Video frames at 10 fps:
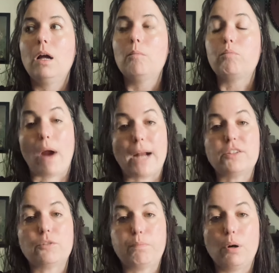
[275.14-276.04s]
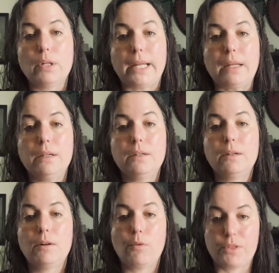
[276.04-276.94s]
practice pulling
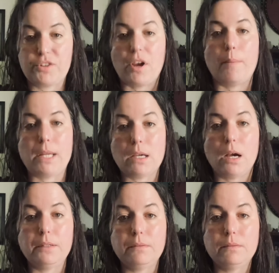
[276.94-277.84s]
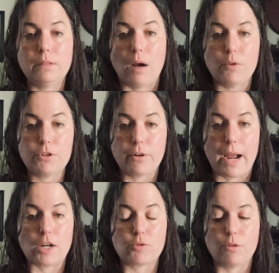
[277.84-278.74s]
with a dummy gun, not with your
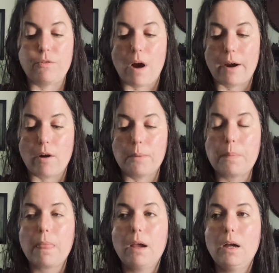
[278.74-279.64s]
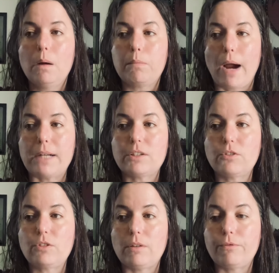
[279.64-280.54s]
actual firearm.
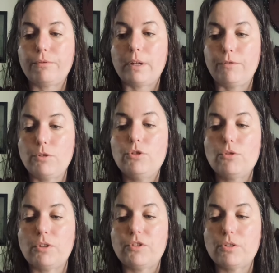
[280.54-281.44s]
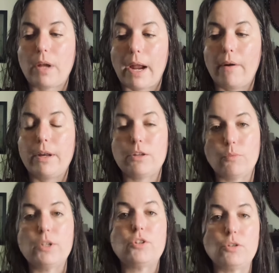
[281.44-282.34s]
Practice, if you do conceal carry and you
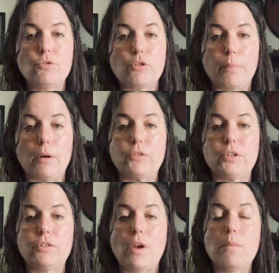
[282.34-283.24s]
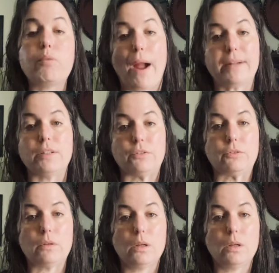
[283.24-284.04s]
wish to use your purses, practice.